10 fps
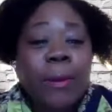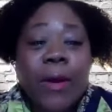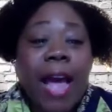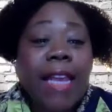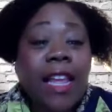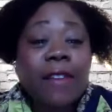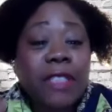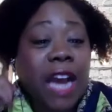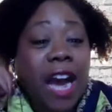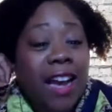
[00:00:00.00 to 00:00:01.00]
so. I love
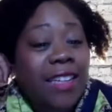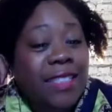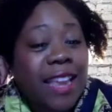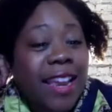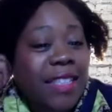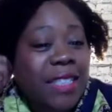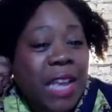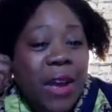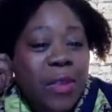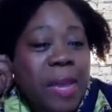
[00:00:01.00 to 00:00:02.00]
dogs, and
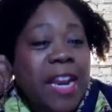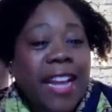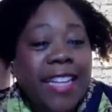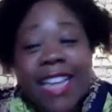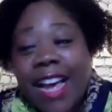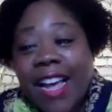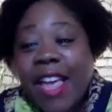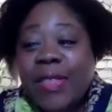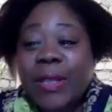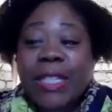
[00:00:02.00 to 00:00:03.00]
so the minute I saw
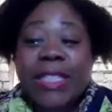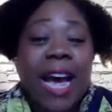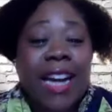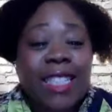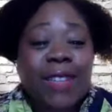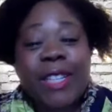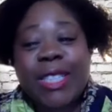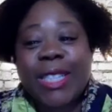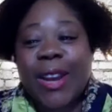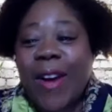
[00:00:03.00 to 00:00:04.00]
there's a dog TV
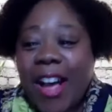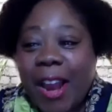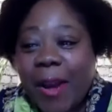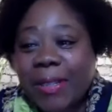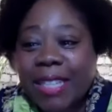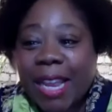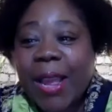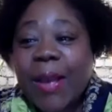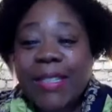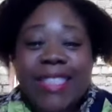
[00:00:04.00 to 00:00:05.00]
show on, I was like,
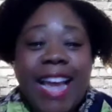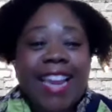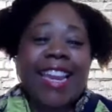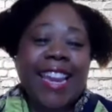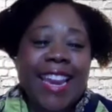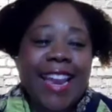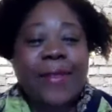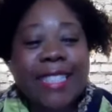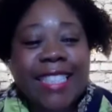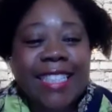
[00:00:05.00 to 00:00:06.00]
doggy! I
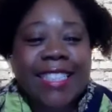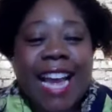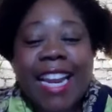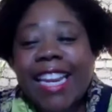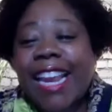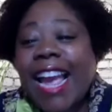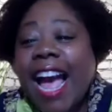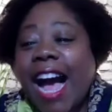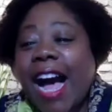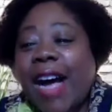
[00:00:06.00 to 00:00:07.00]
want to see the doggy.
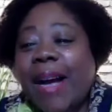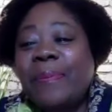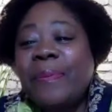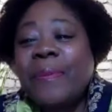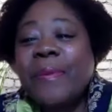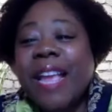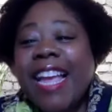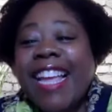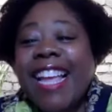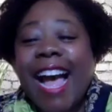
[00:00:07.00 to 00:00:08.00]

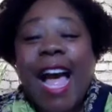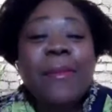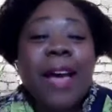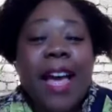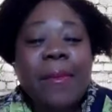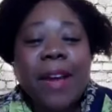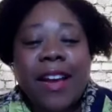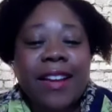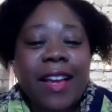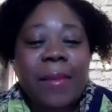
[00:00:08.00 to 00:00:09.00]
I'm
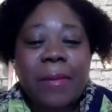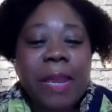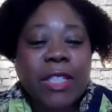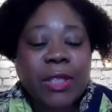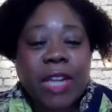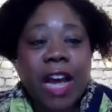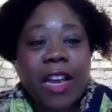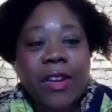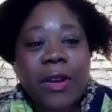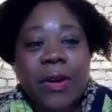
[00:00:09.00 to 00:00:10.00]
a major dog
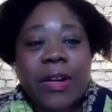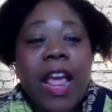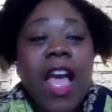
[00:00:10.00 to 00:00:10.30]
nerd.